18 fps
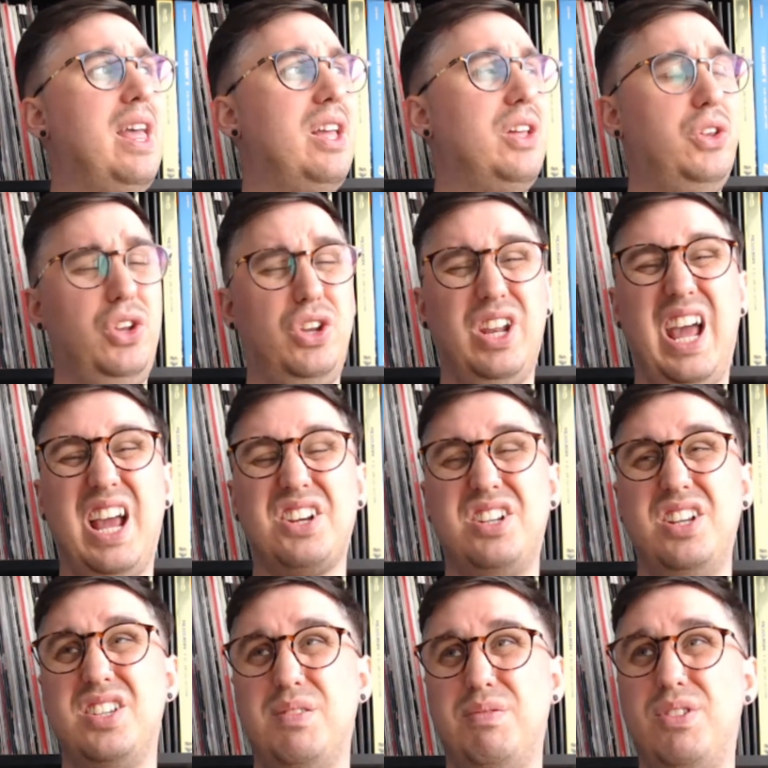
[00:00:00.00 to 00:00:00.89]
You can
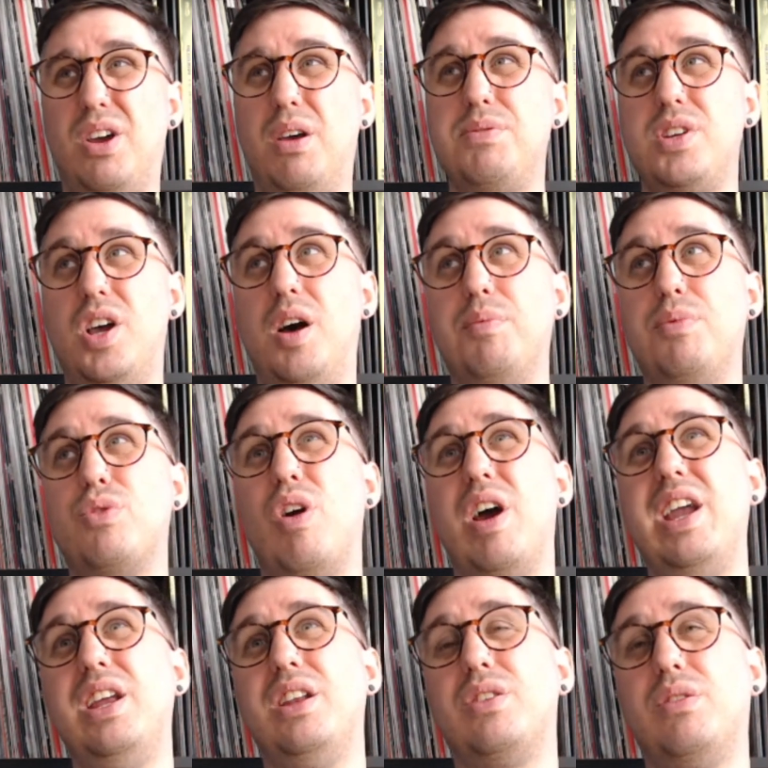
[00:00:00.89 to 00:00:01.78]
actually sometimes
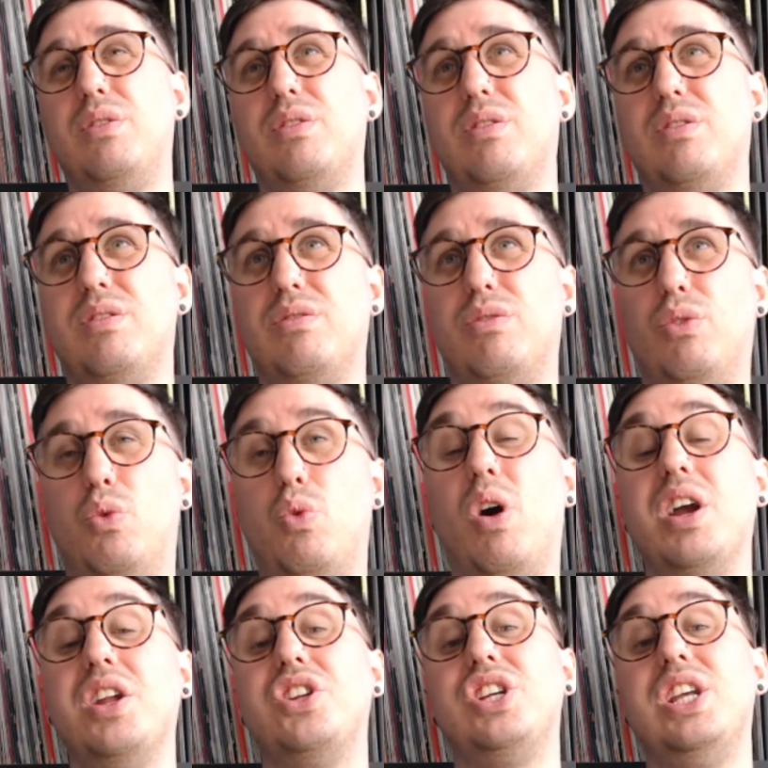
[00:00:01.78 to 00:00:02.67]
upgrade
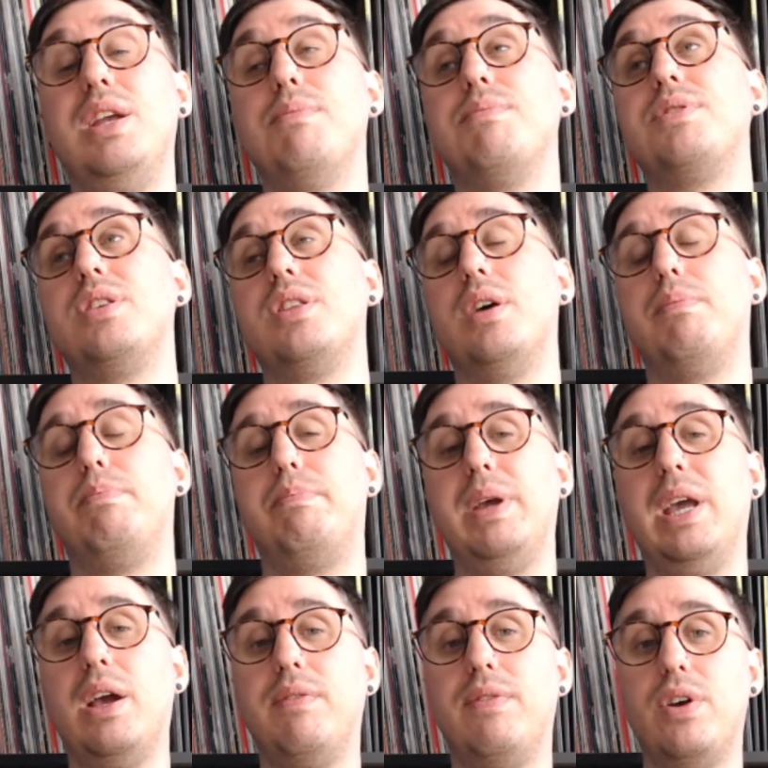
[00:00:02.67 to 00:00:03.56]
quite cheap to the
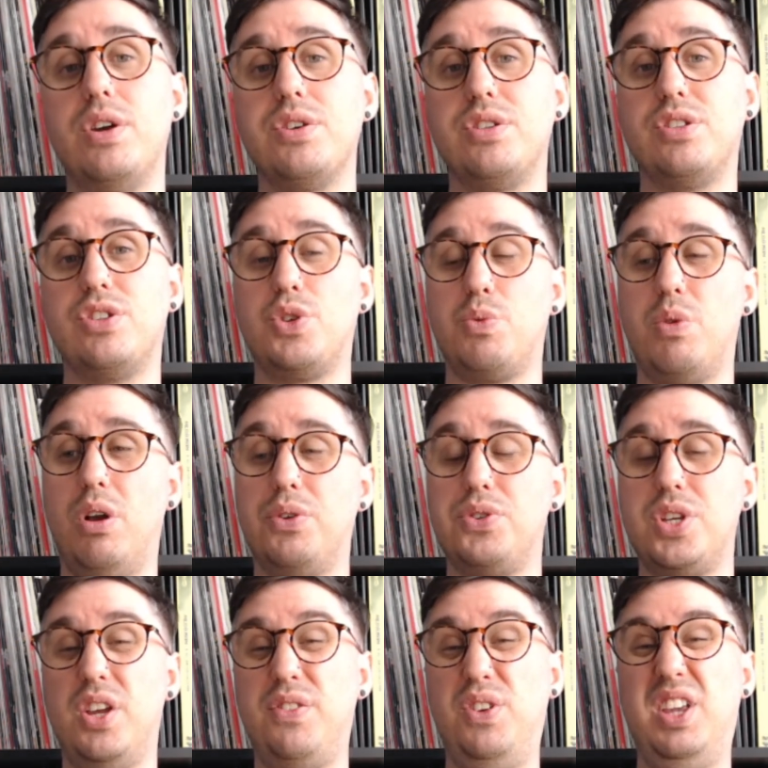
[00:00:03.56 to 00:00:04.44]
bigger versions as well,
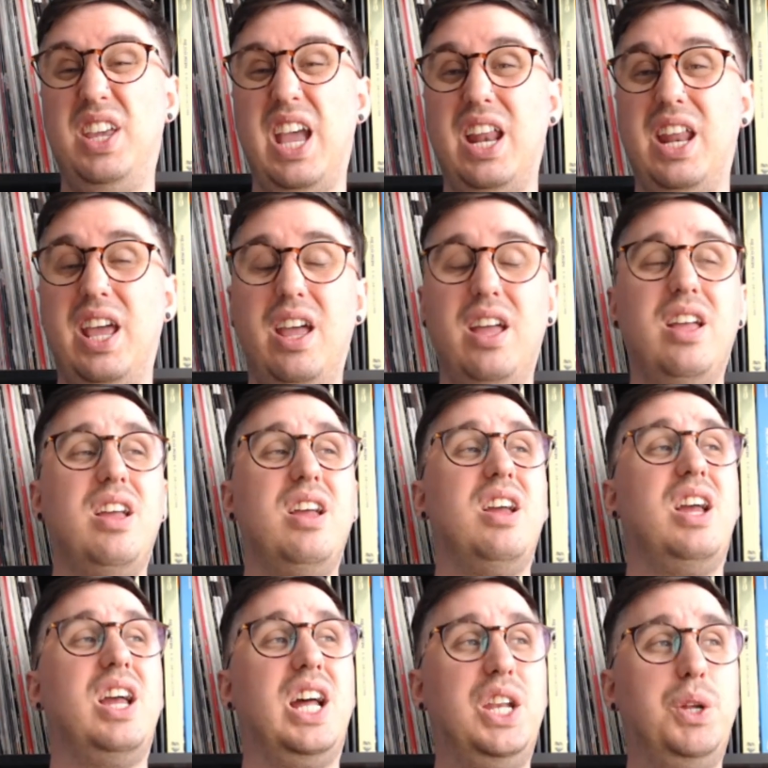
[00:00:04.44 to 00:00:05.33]
so if you get it
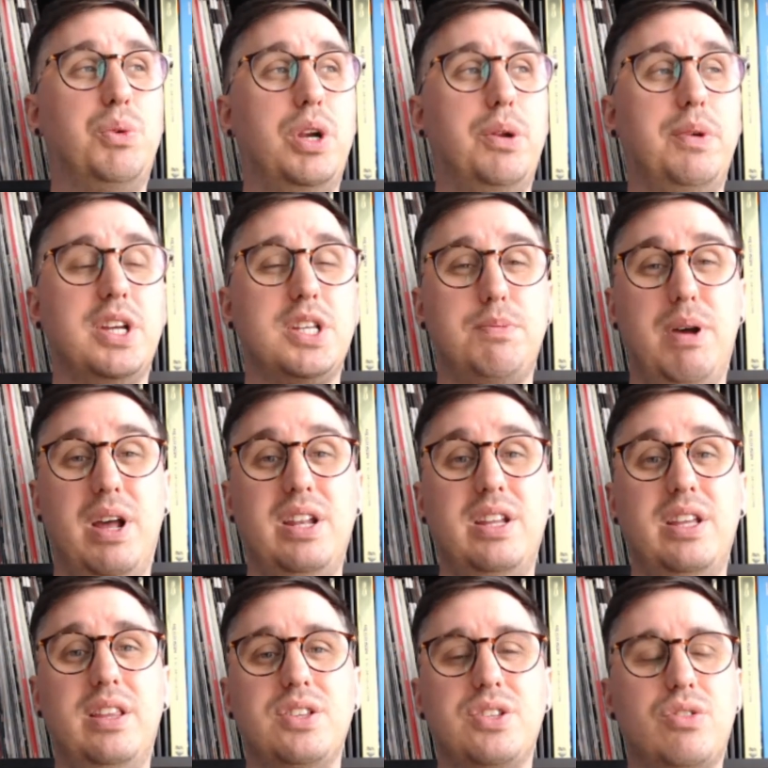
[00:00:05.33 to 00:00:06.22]
and you want to expand
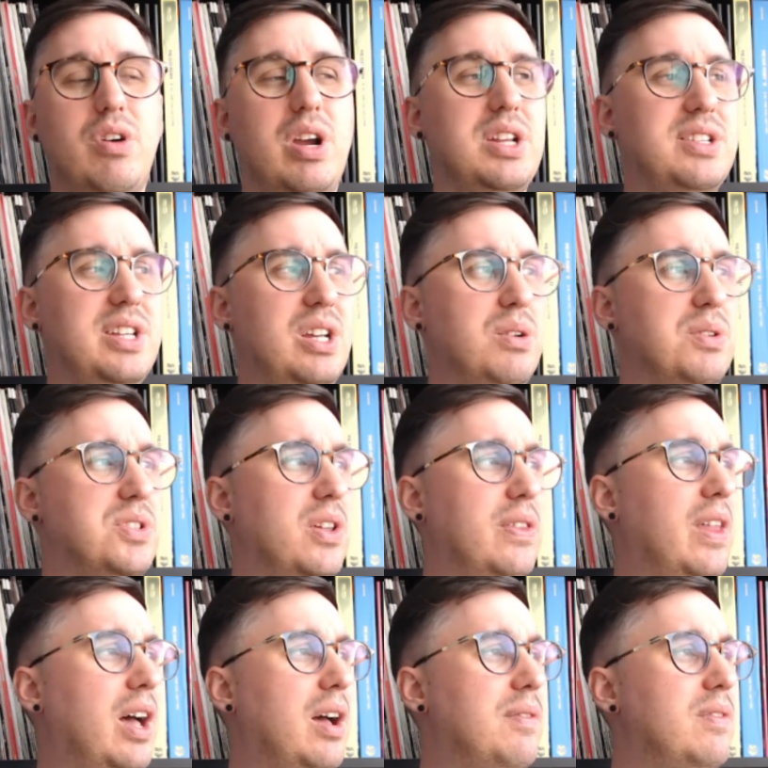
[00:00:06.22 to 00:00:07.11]
it, there's great deals on
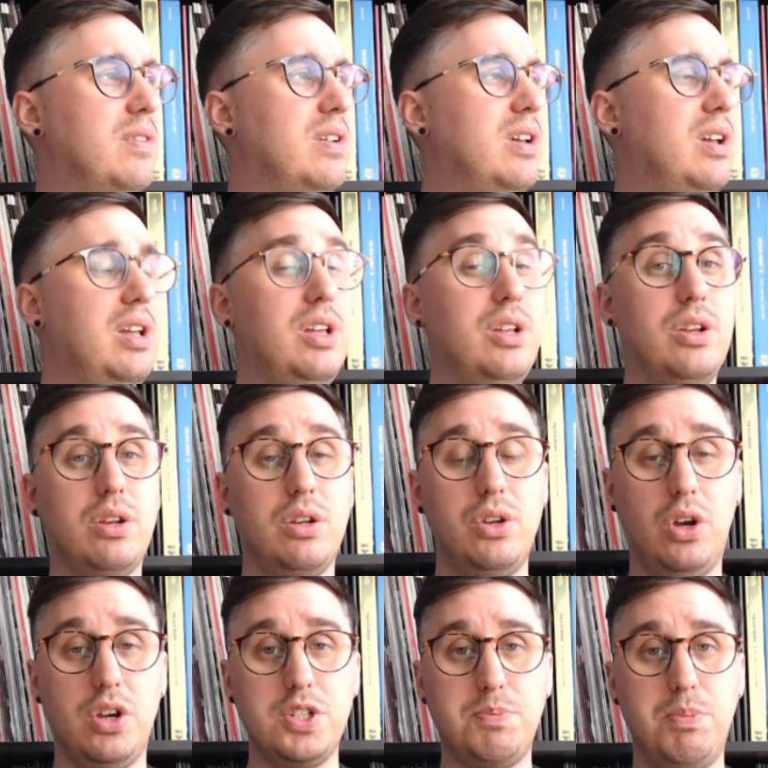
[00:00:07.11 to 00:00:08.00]
that.
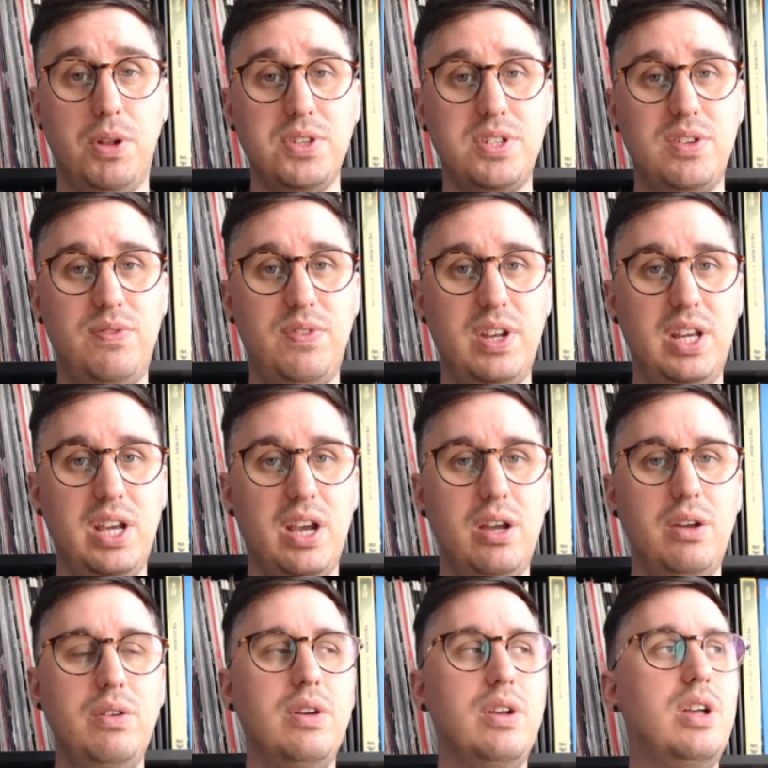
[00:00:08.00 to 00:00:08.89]
Not a sponsored
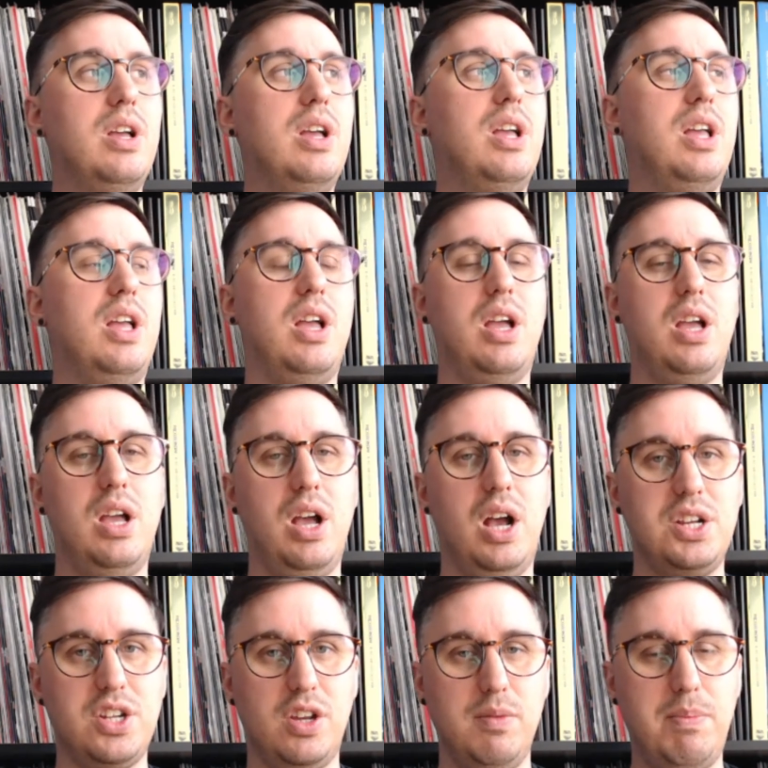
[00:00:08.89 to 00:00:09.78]
video,
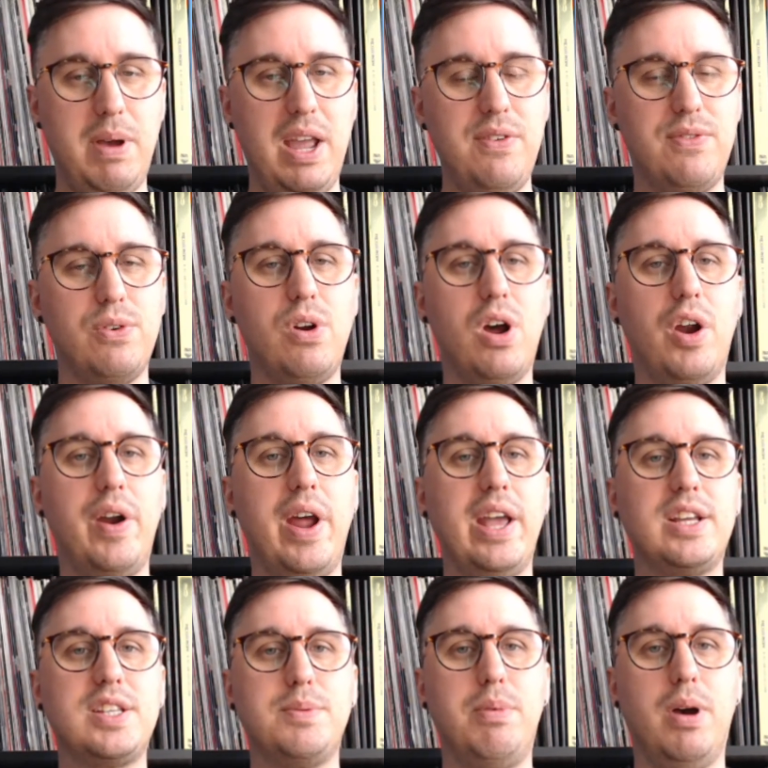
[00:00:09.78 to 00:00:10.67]
I don't pay for
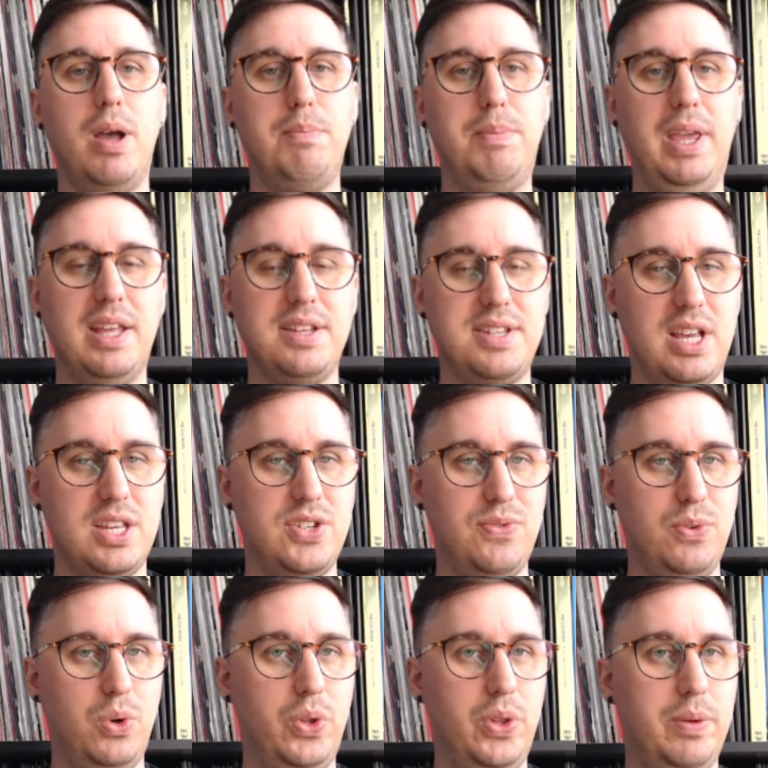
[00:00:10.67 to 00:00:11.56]
RX, but I beta test
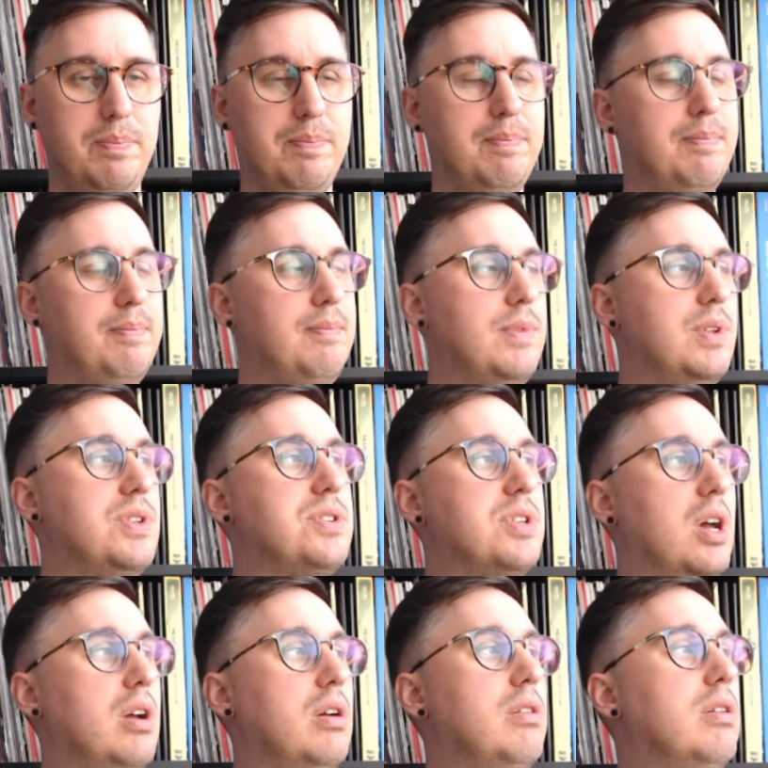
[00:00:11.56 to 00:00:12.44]
for them,
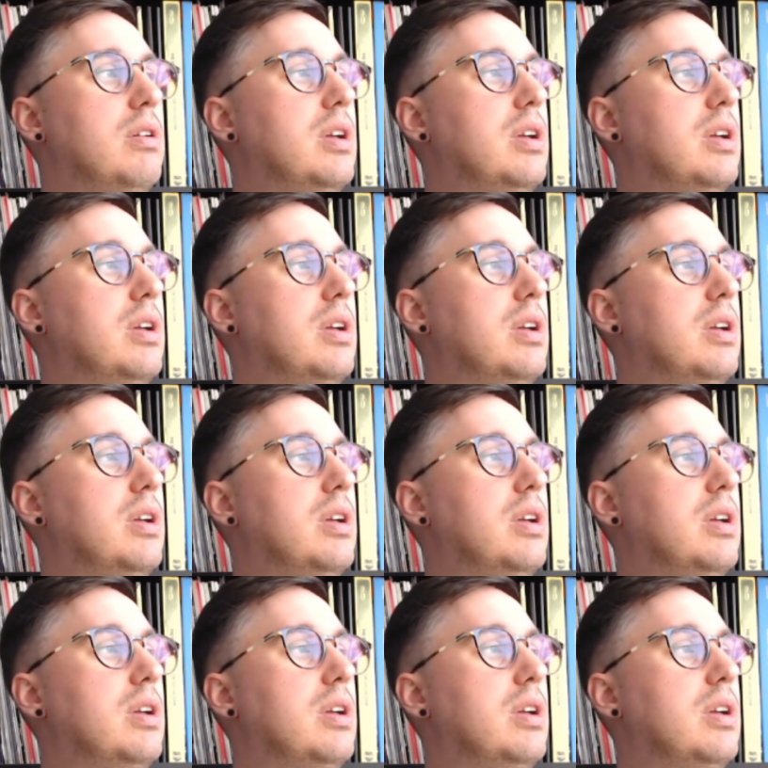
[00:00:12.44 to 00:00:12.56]
so